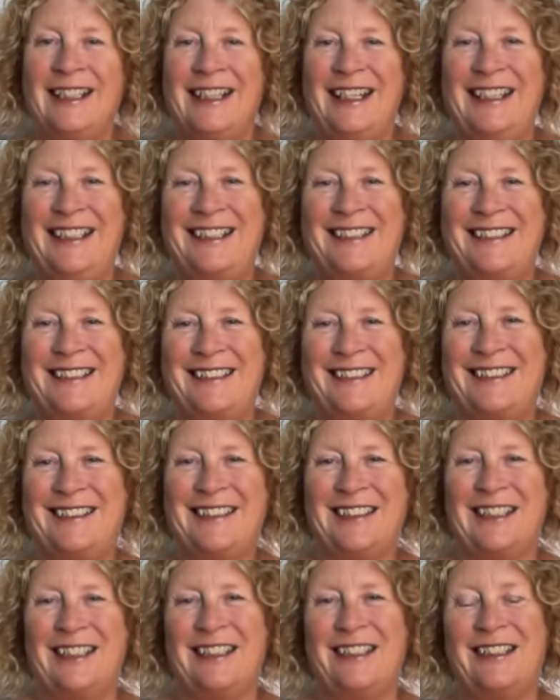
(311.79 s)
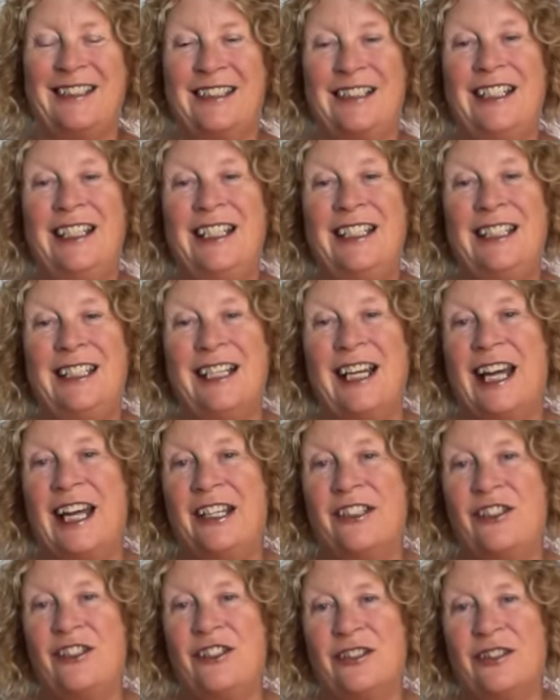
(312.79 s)
It's the leading
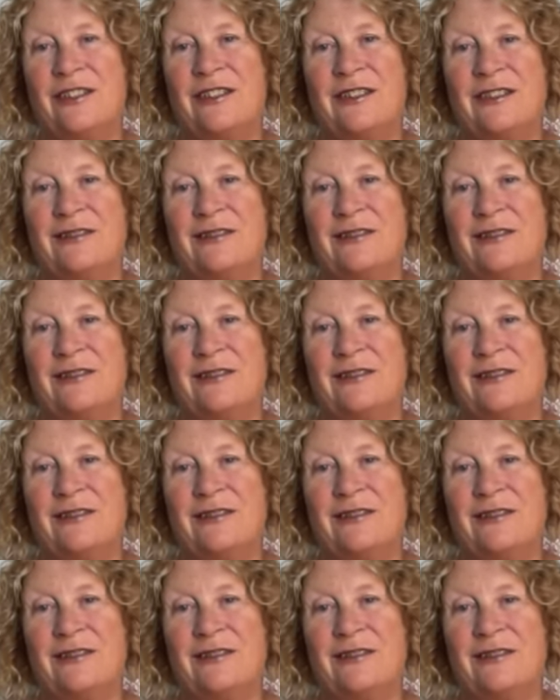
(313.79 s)
edge,